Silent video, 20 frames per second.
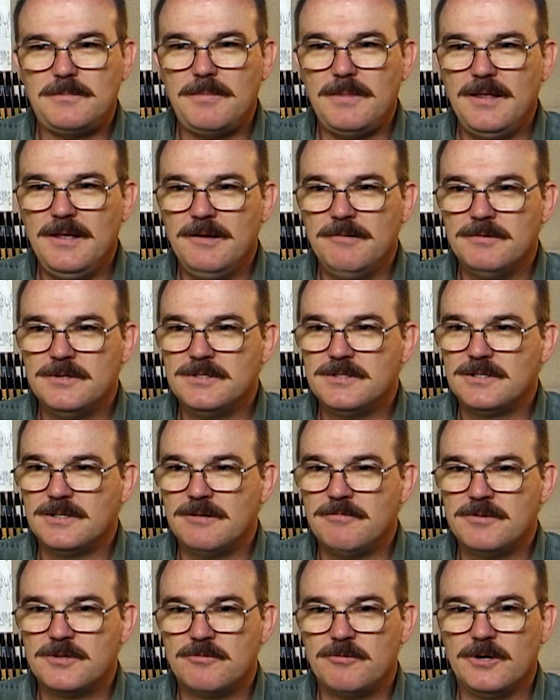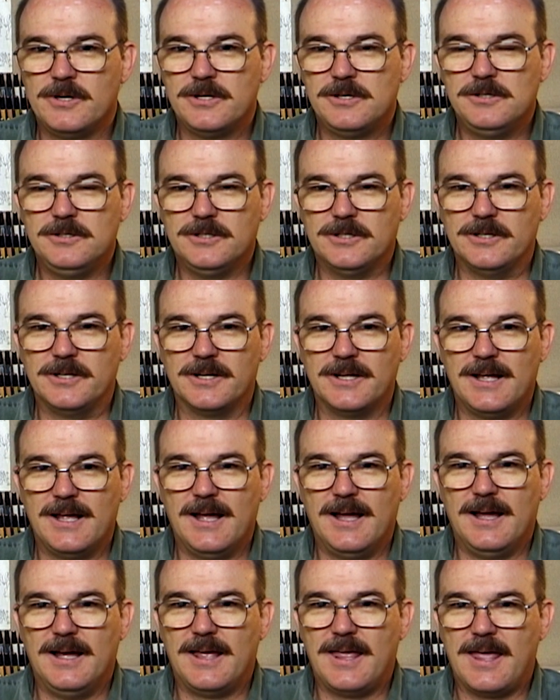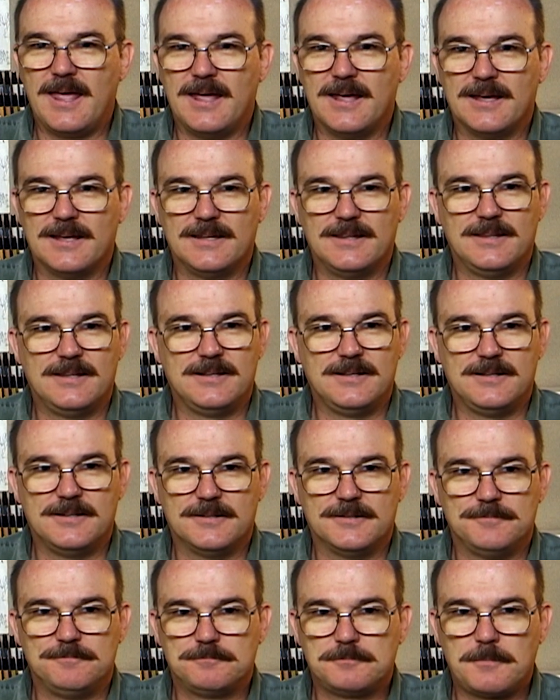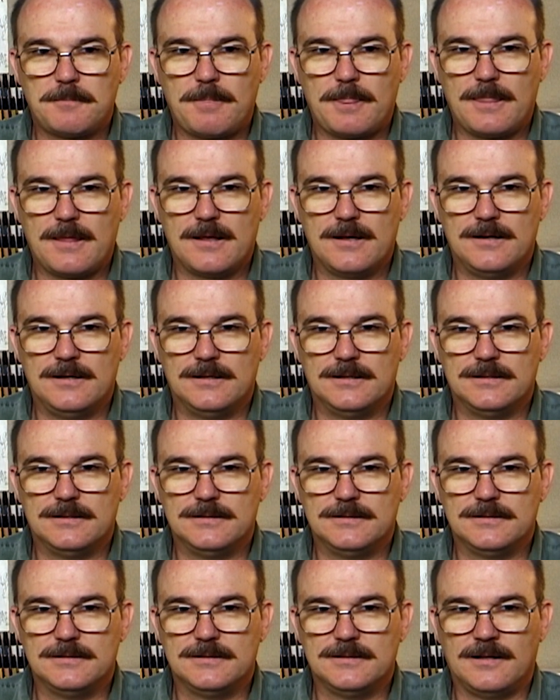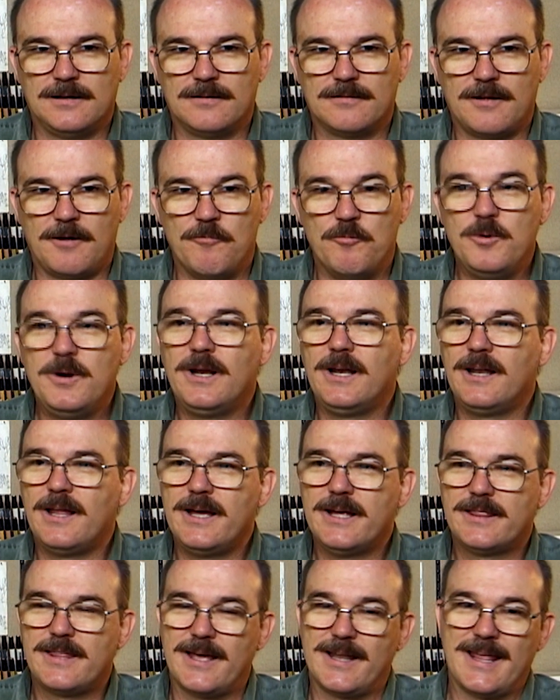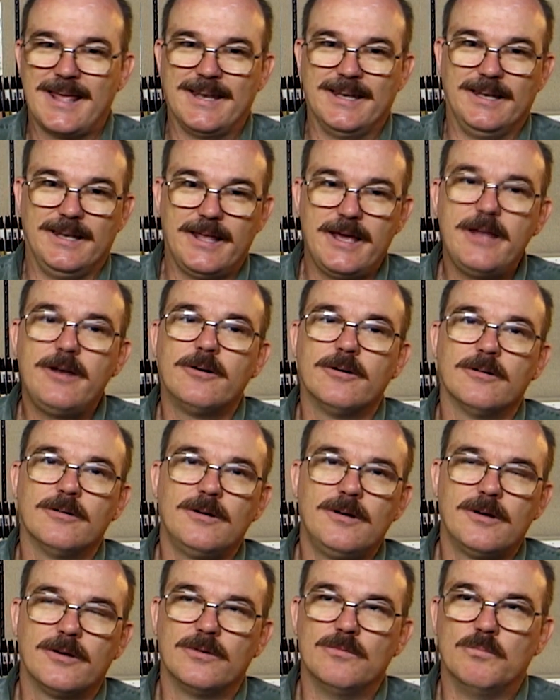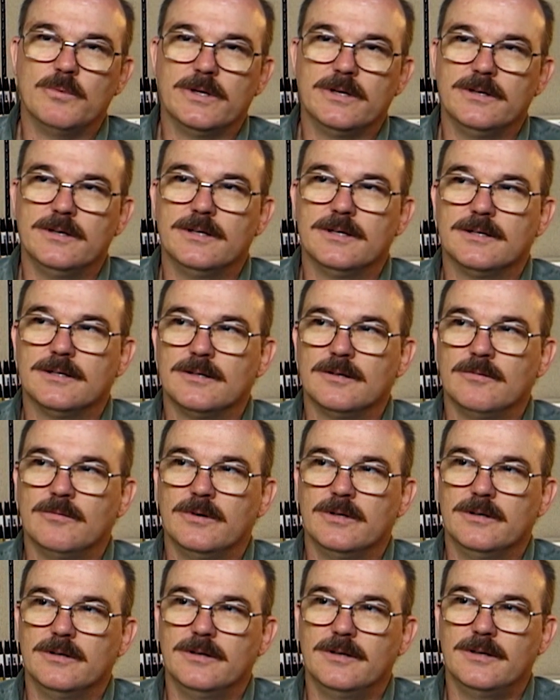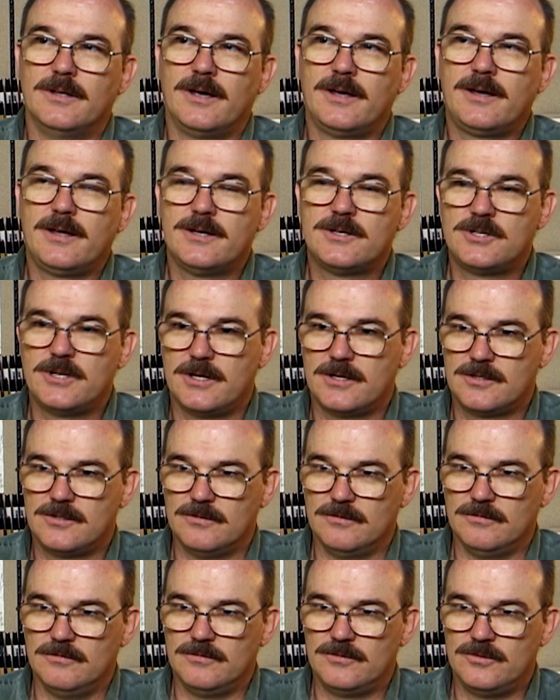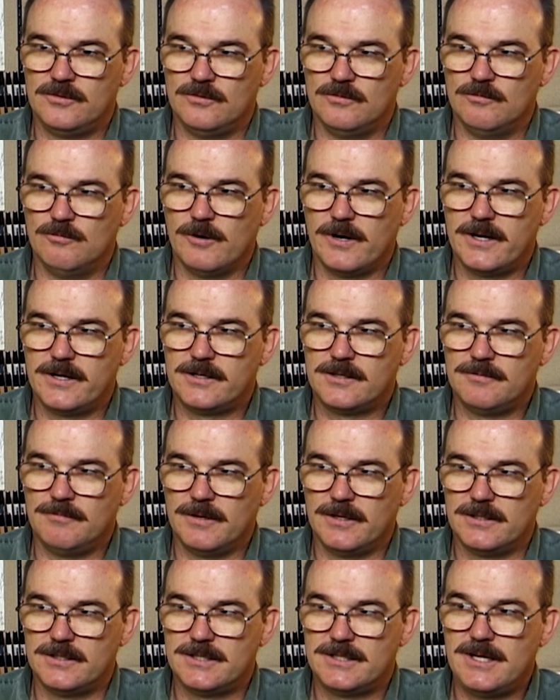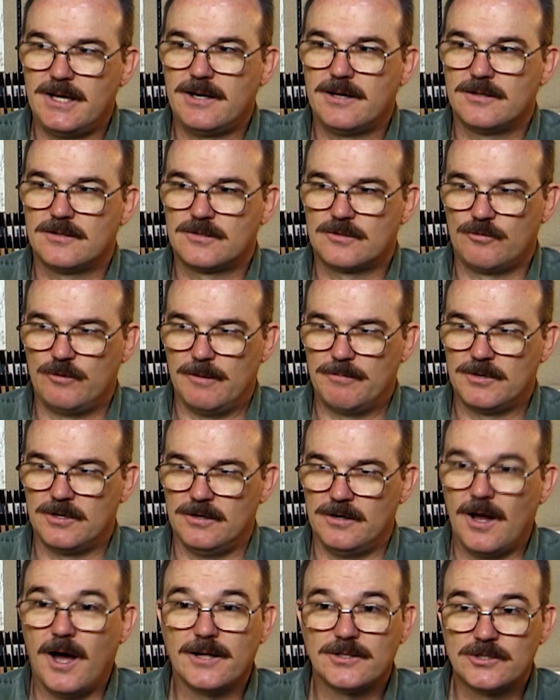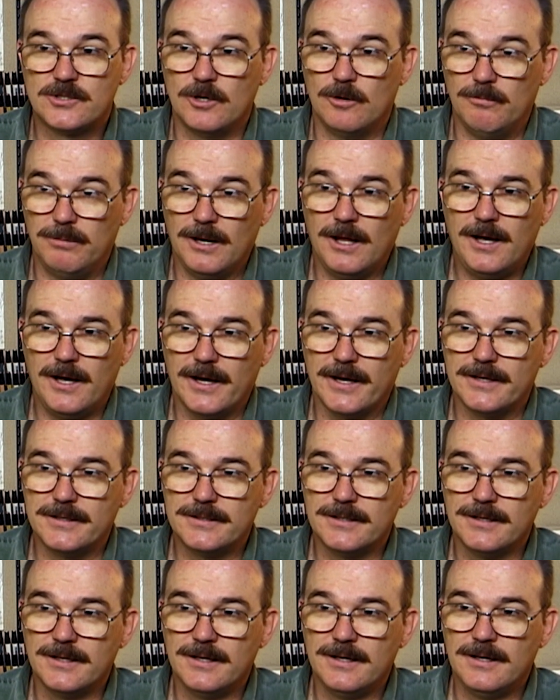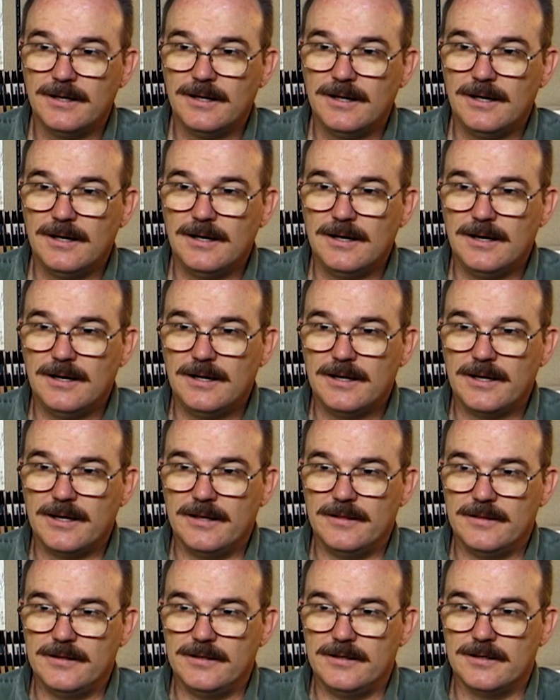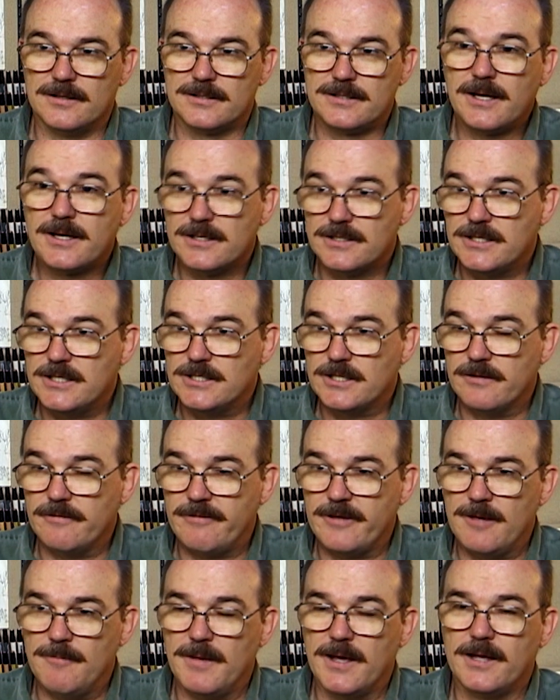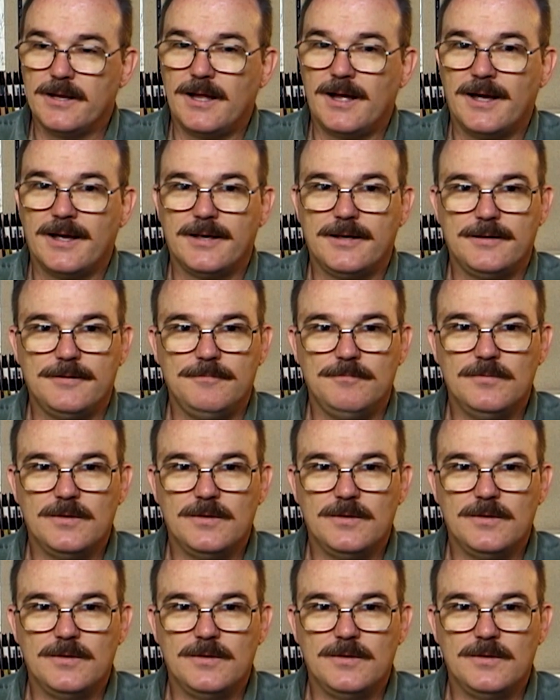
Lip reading: it was really good, and I really liked that. And later on, when I got a chance to write my second script, Not So Blind, in the second season of He-Man, I